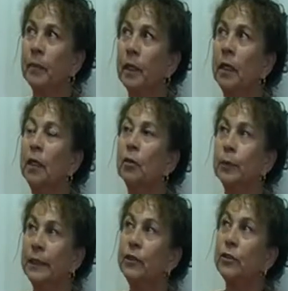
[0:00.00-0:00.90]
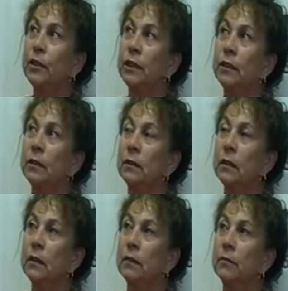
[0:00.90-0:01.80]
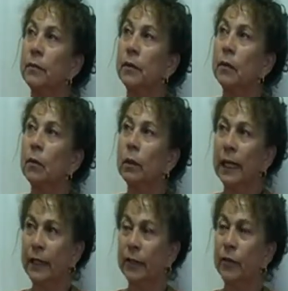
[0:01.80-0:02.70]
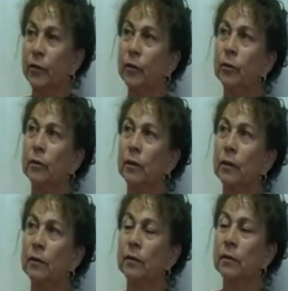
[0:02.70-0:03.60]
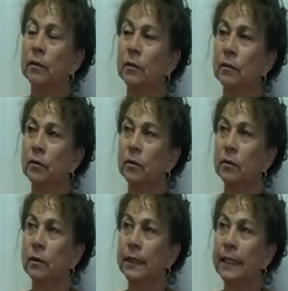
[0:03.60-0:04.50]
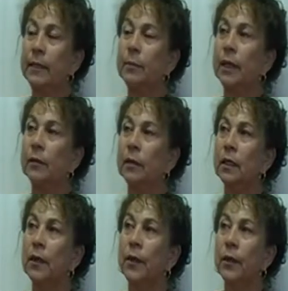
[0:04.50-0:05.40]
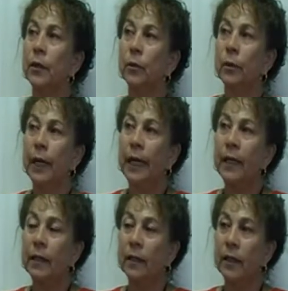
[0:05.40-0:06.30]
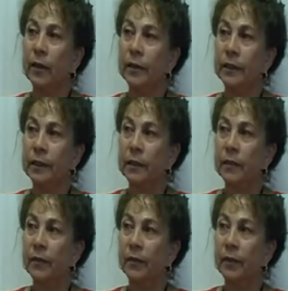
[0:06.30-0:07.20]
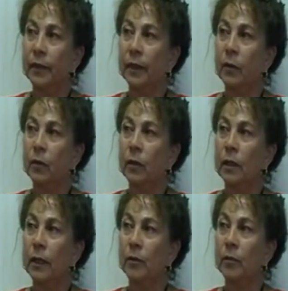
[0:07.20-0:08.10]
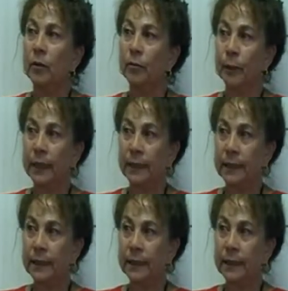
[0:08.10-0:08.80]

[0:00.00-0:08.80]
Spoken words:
researching what I could do to see about creating a carousel. There were a number of places